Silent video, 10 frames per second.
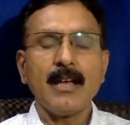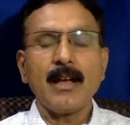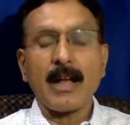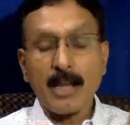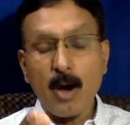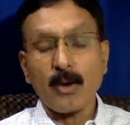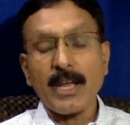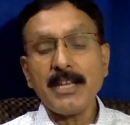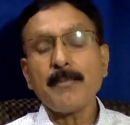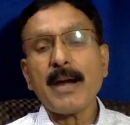Now,
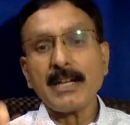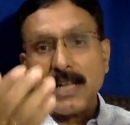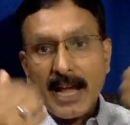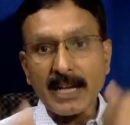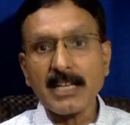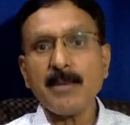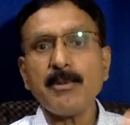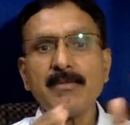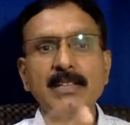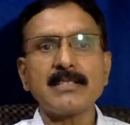any party aggrieved
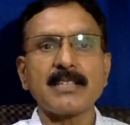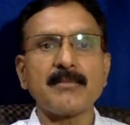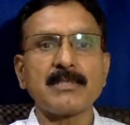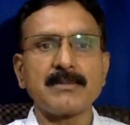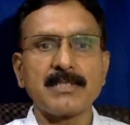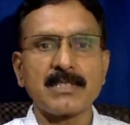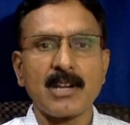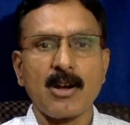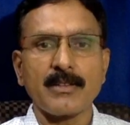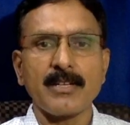with the subdivisional
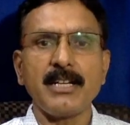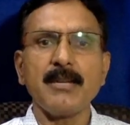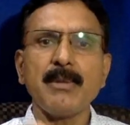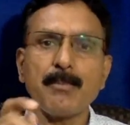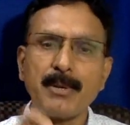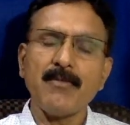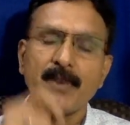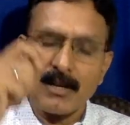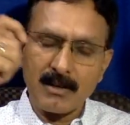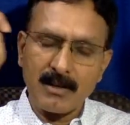authority may
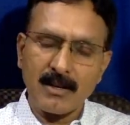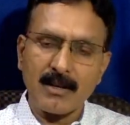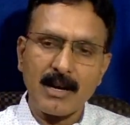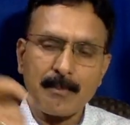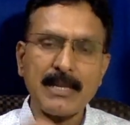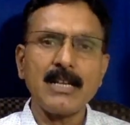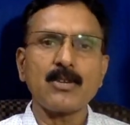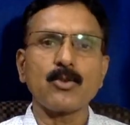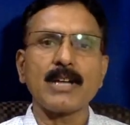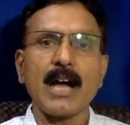prefer appeal
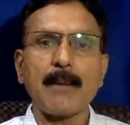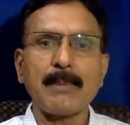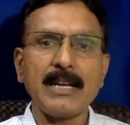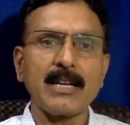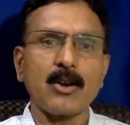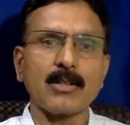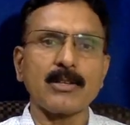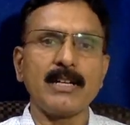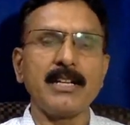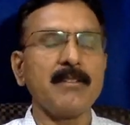to the appellate
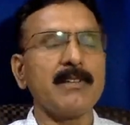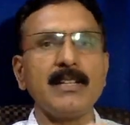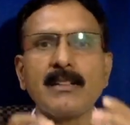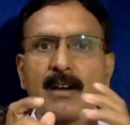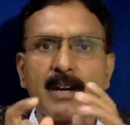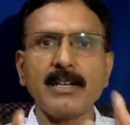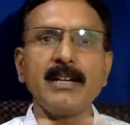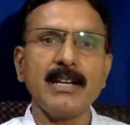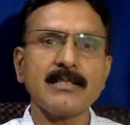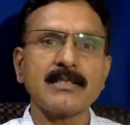authority within 30
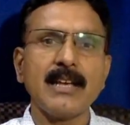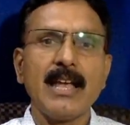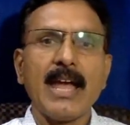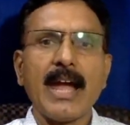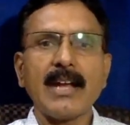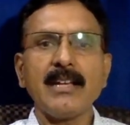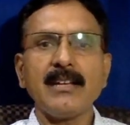days, and